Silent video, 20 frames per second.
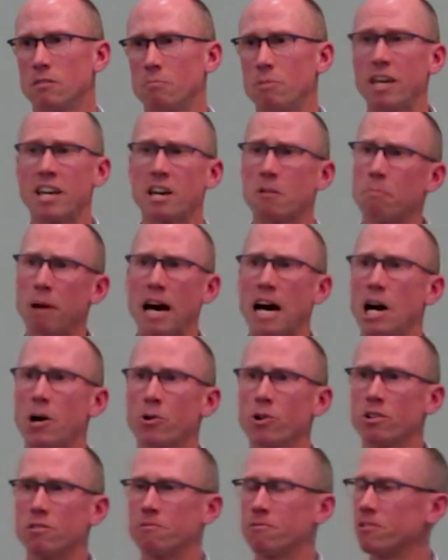Being
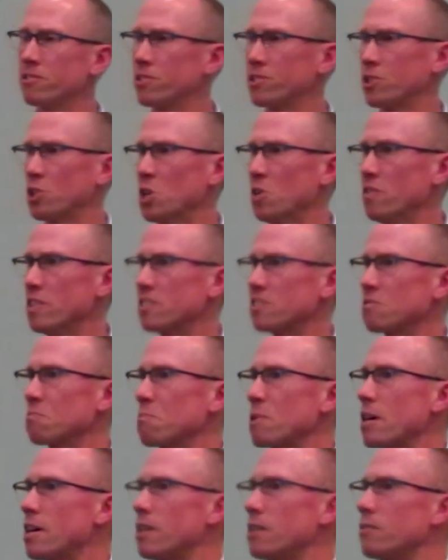empowered for service
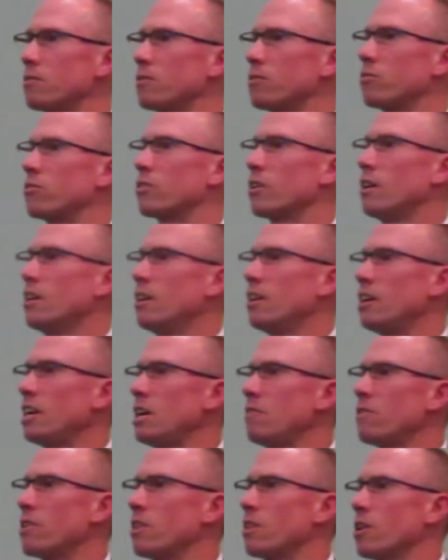means
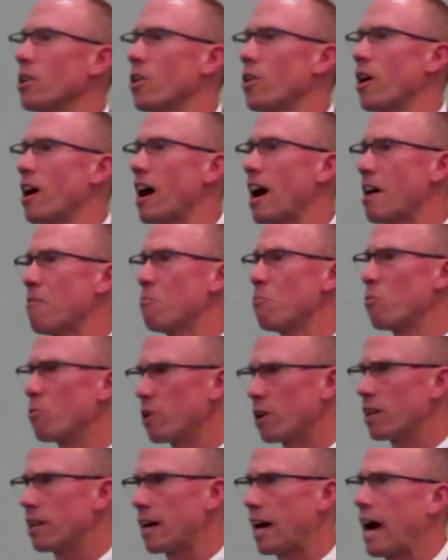even though I'm
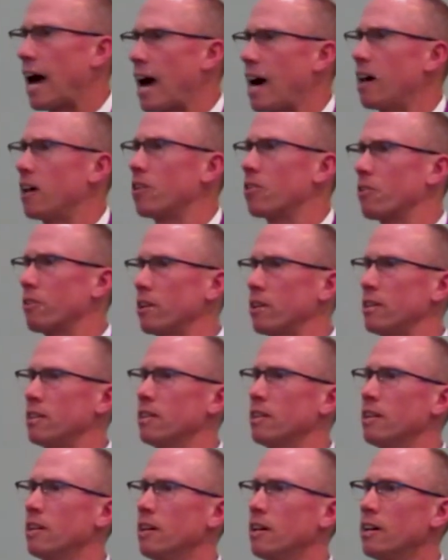really angry
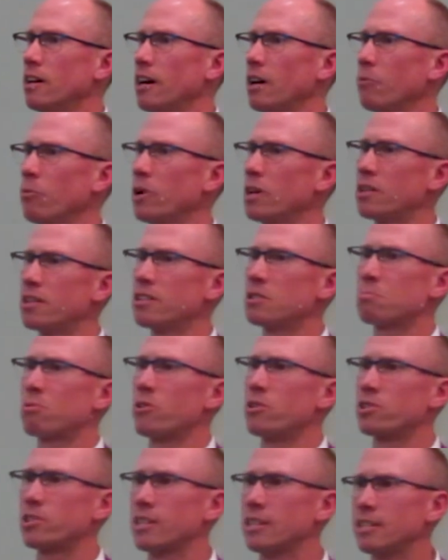at what this
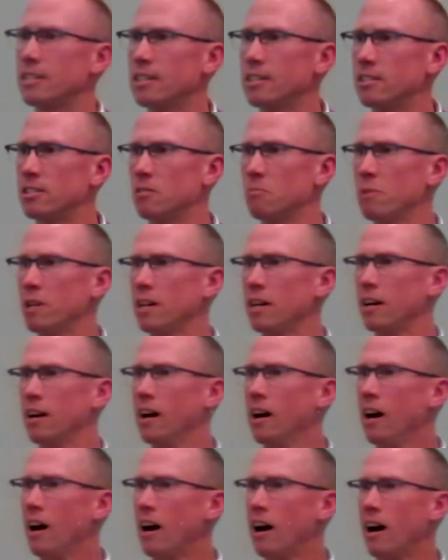person did to me,
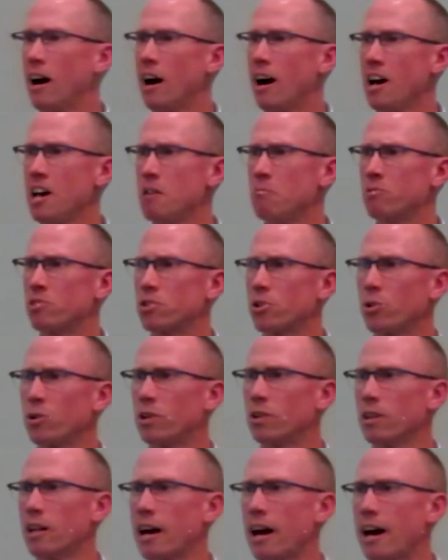I am so
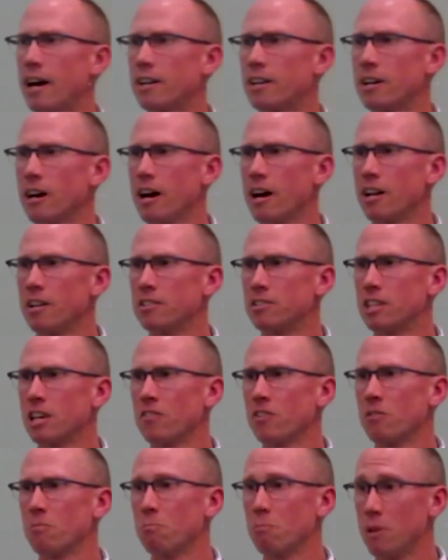glad God has
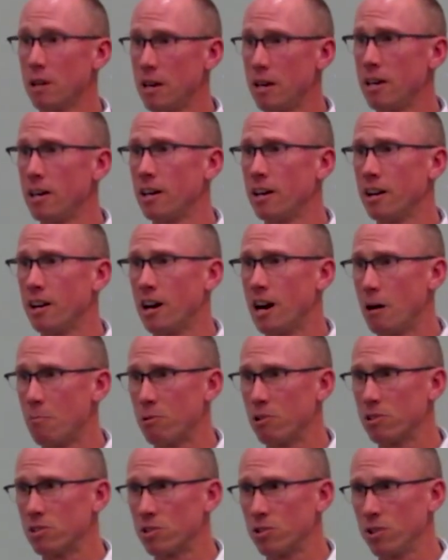given me an
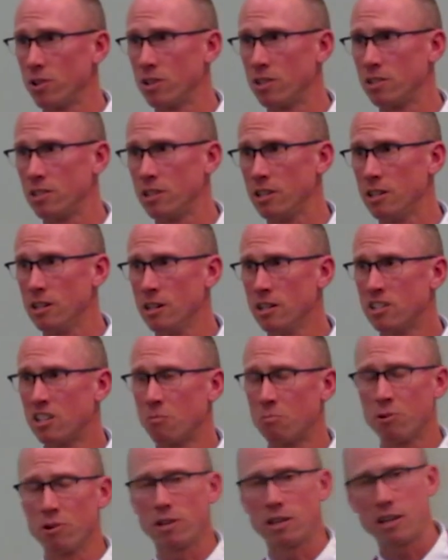opportunity
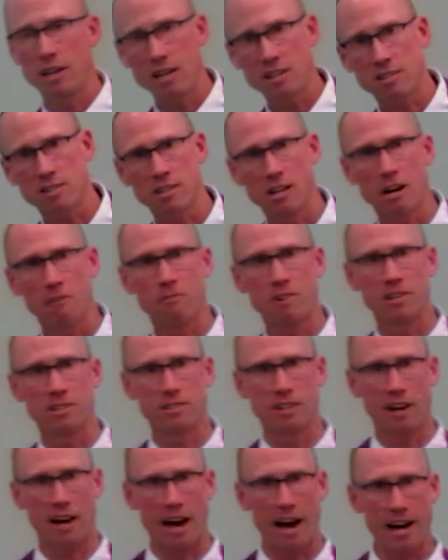to put His love
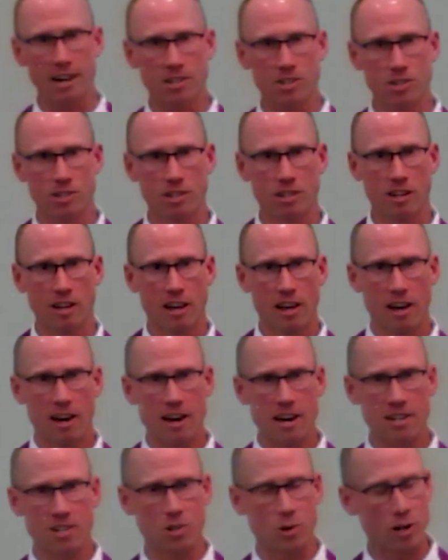into action
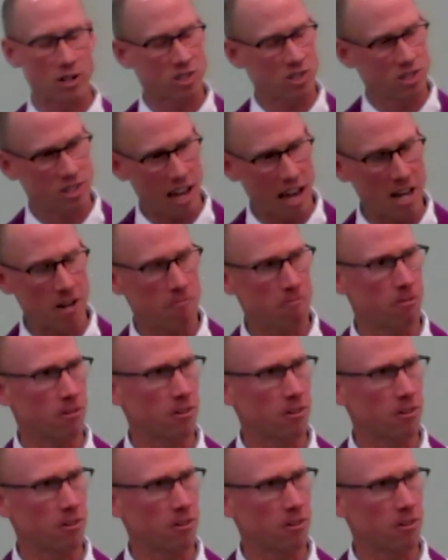and to extend